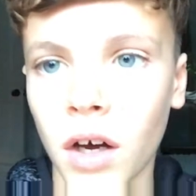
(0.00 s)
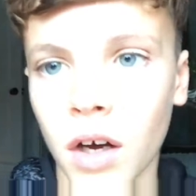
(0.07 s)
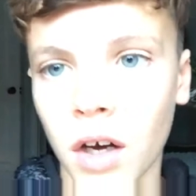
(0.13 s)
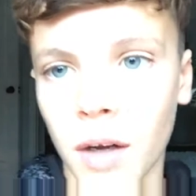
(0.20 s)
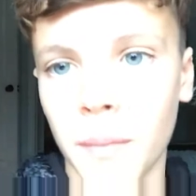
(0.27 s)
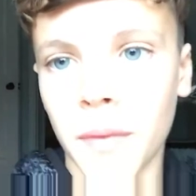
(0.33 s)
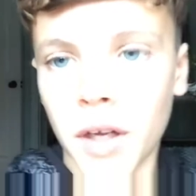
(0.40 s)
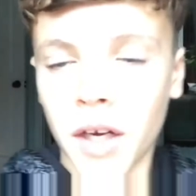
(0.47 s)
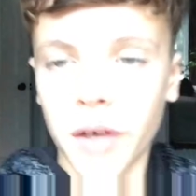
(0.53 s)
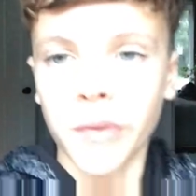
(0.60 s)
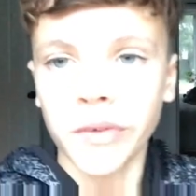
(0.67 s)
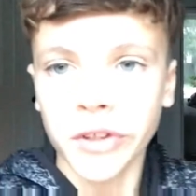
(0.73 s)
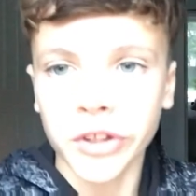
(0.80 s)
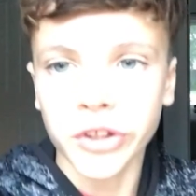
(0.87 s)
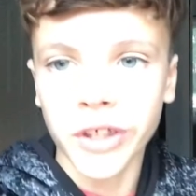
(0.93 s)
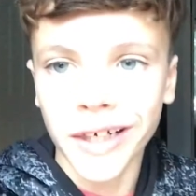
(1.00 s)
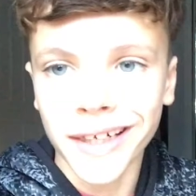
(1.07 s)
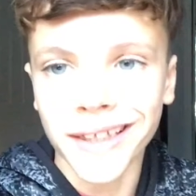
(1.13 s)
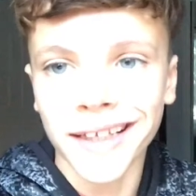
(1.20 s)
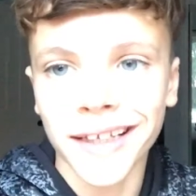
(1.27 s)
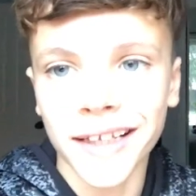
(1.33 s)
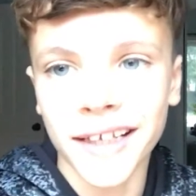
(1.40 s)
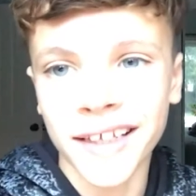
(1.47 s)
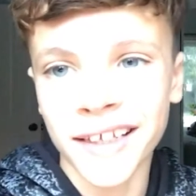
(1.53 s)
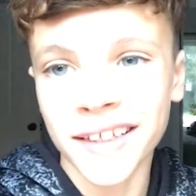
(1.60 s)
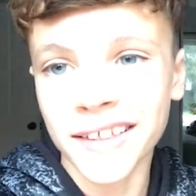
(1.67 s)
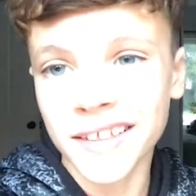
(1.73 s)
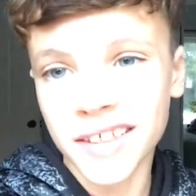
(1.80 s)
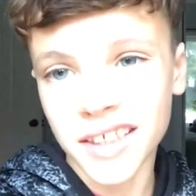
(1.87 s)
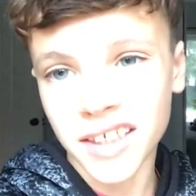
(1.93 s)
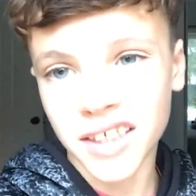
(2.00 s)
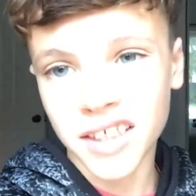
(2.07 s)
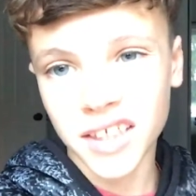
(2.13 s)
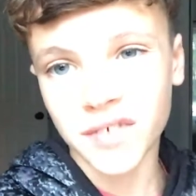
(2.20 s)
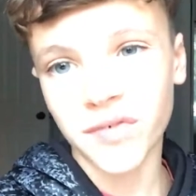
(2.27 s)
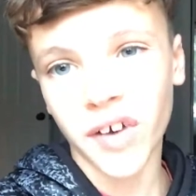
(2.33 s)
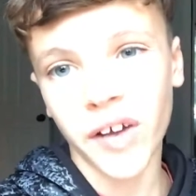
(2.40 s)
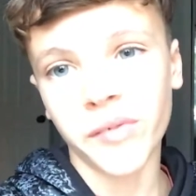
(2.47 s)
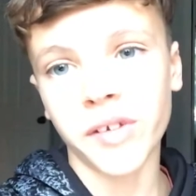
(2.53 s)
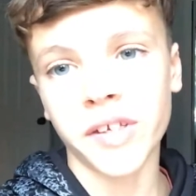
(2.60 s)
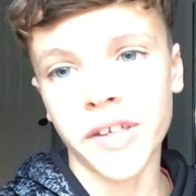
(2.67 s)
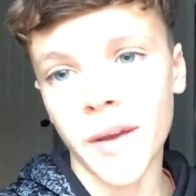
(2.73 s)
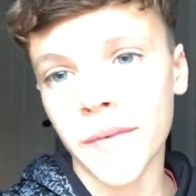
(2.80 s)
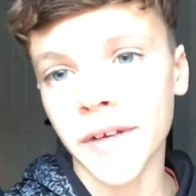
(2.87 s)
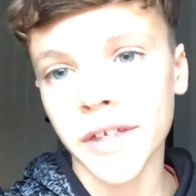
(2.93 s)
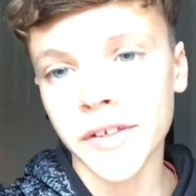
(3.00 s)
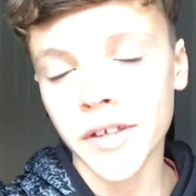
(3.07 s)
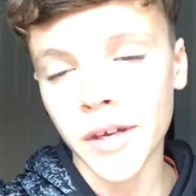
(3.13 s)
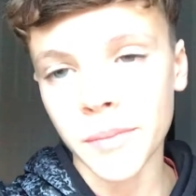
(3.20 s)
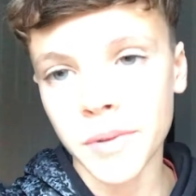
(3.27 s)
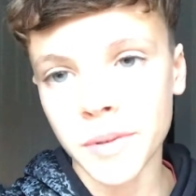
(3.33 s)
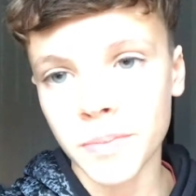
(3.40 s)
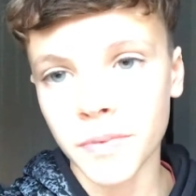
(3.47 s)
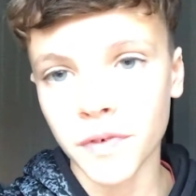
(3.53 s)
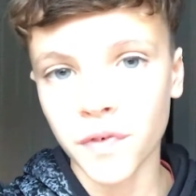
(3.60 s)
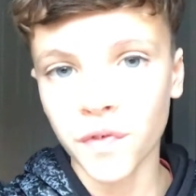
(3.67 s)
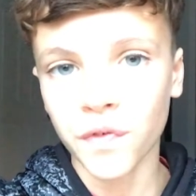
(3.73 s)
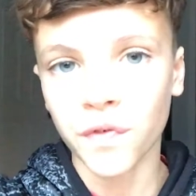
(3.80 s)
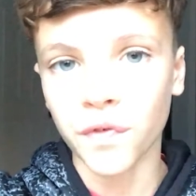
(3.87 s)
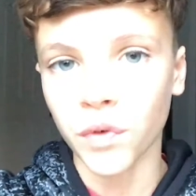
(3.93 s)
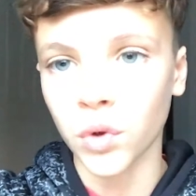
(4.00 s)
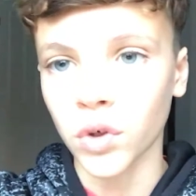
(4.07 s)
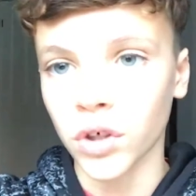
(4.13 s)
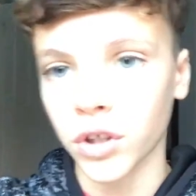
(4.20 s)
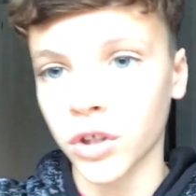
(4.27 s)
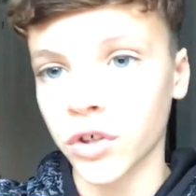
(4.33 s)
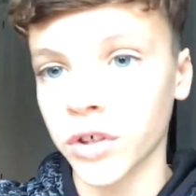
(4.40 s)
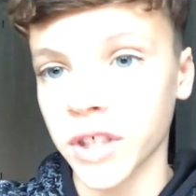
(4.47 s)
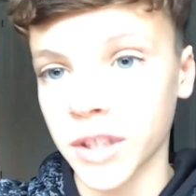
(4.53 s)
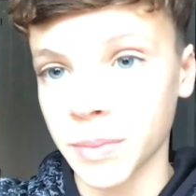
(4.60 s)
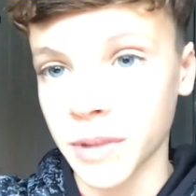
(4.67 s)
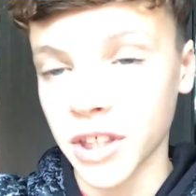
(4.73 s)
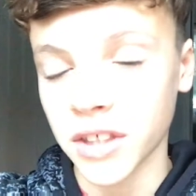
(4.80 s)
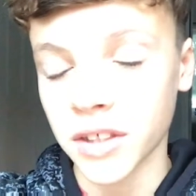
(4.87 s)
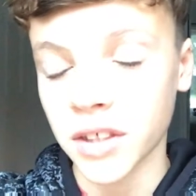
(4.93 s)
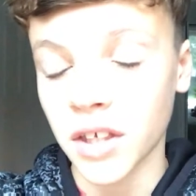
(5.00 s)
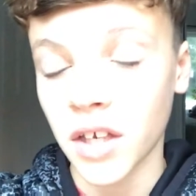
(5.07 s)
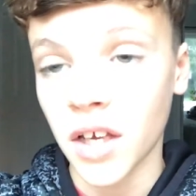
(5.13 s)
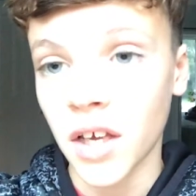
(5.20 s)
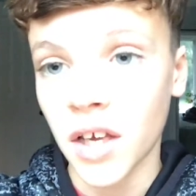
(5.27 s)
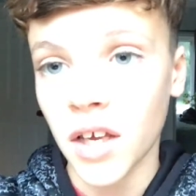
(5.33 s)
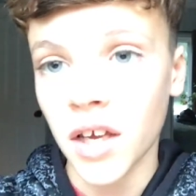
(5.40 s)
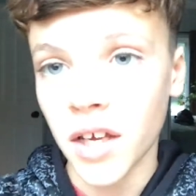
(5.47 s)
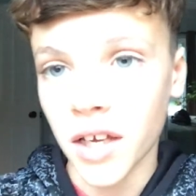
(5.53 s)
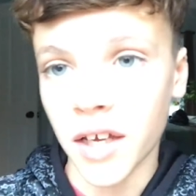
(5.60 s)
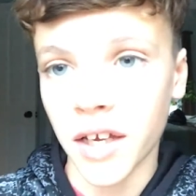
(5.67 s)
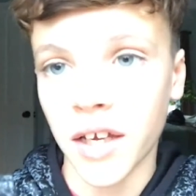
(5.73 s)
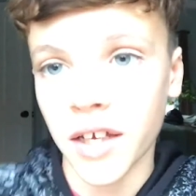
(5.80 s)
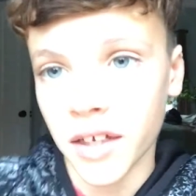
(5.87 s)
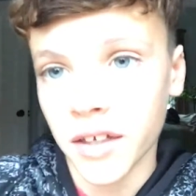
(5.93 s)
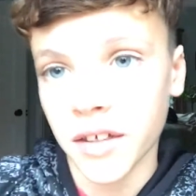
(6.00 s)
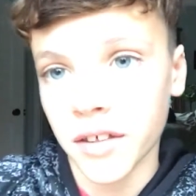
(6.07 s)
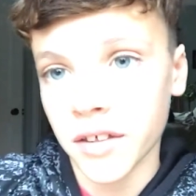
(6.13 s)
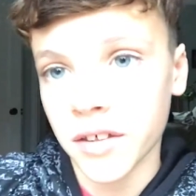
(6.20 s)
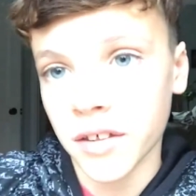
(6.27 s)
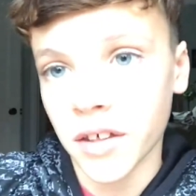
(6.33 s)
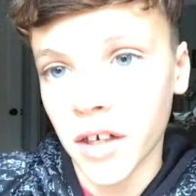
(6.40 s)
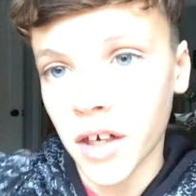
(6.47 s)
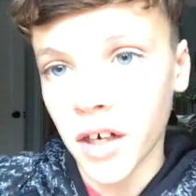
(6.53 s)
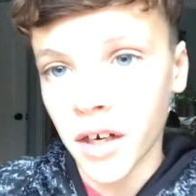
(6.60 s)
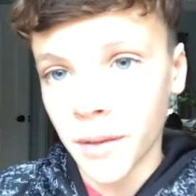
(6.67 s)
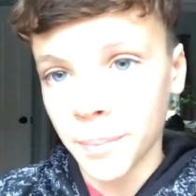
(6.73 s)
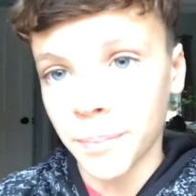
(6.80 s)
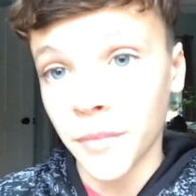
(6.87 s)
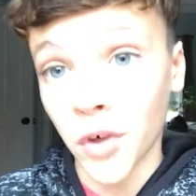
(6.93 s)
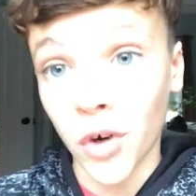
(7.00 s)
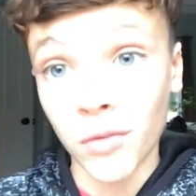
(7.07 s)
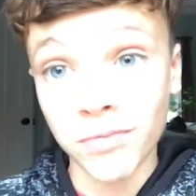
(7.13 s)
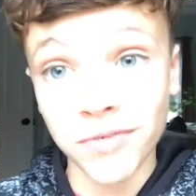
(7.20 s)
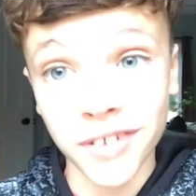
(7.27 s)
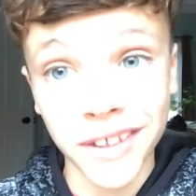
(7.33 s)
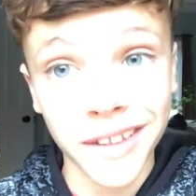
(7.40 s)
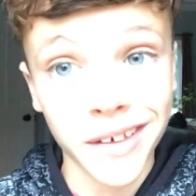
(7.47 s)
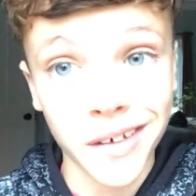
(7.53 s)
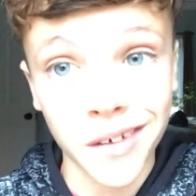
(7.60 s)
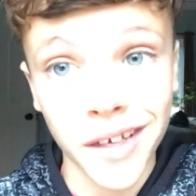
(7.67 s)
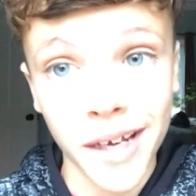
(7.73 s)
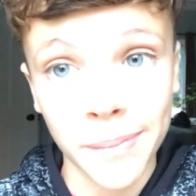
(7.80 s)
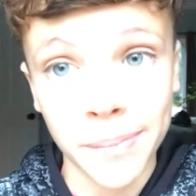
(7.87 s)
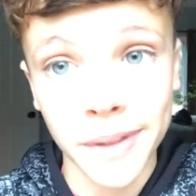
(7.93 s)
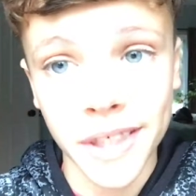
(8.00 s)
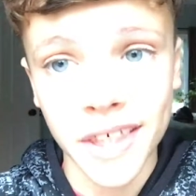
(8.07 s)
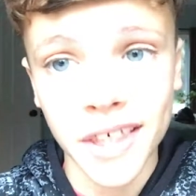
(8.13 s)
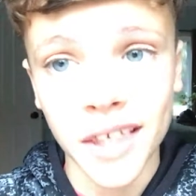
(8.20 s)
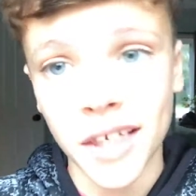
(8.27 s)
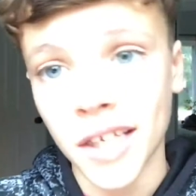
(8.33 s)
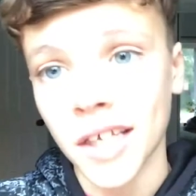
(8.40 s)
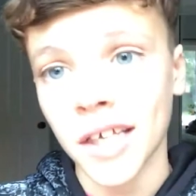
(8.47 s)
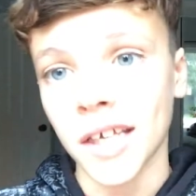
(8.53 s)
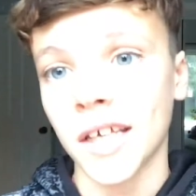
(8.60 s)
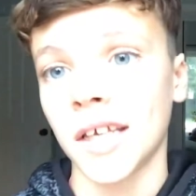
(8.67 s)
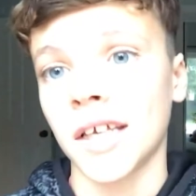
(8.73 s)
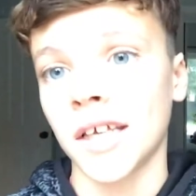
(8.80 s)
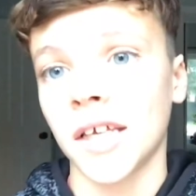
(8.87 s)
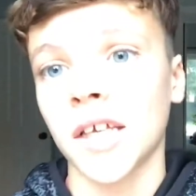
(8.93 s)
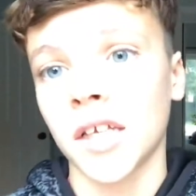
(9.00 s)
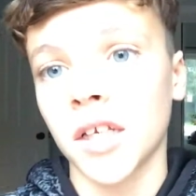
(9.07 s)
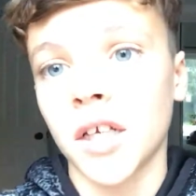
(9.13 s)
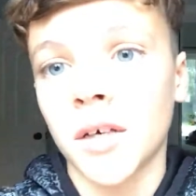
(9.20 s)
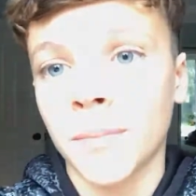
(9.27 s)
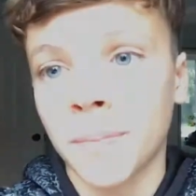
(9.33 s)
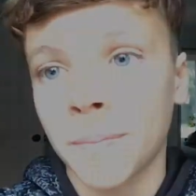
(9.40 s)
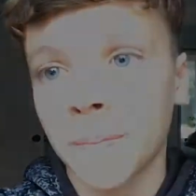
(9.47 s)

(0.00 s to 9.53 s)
I want to try to hit 65 to 70 subs before Christmas. And hopefully that'll happen. And yeah.